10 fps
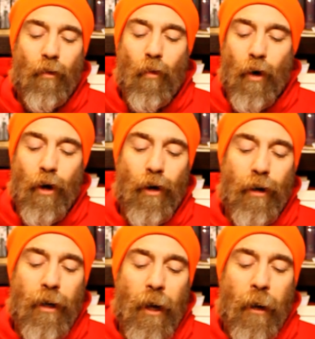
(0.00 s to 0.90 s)

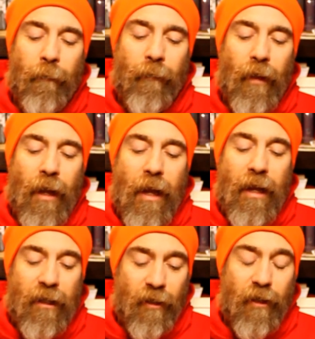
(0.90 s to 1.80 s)
word
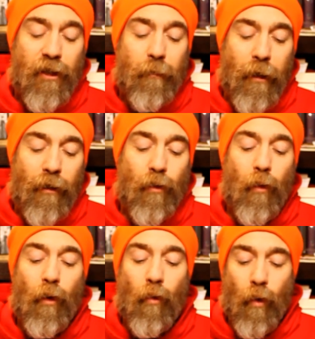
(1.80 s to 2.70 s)
is the
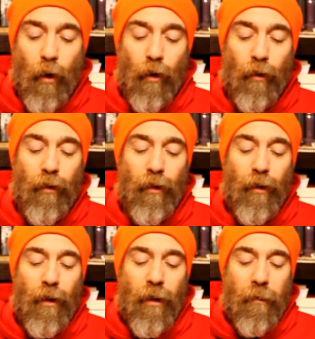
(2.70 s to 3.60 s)
spiritual world
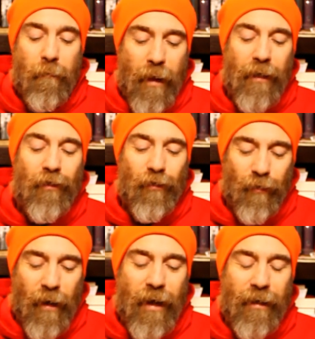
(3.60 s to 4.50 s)
made
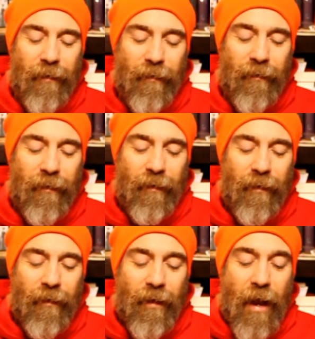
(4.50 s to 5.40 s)
straight
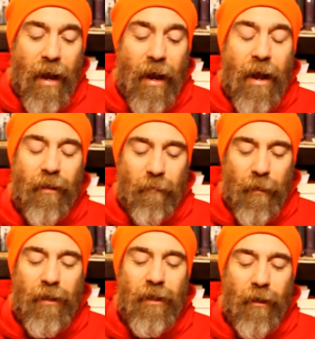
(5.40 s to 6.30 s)
and the
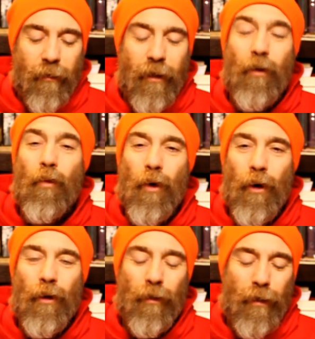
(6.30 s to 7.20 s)
material
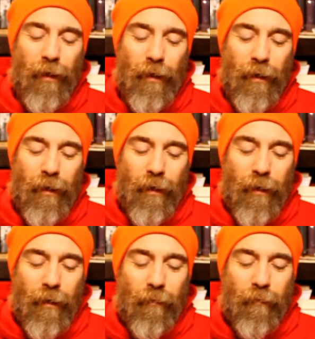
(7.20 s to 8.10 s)
world
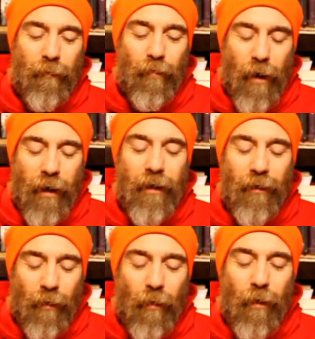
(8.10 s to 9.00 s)
brought
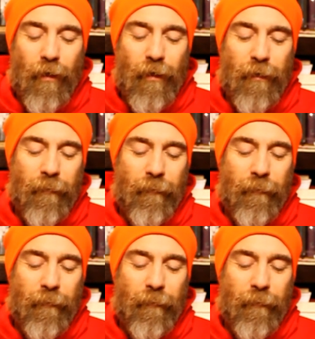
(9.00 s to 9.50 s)
into order.